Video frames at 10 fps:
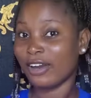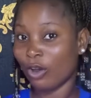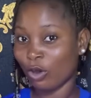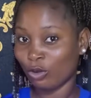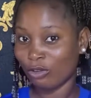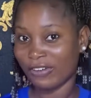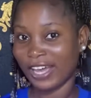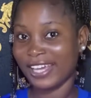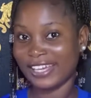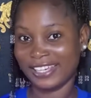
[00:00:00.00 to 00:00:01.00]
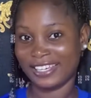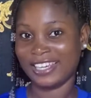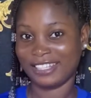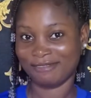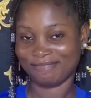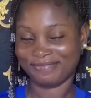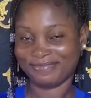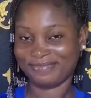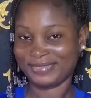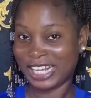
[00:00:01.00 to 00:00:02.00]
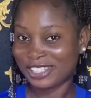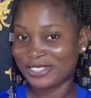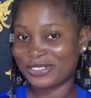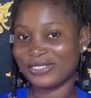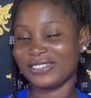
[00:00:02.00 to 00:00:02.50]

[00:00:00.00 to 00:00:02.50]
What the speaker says: all over again. Let's go.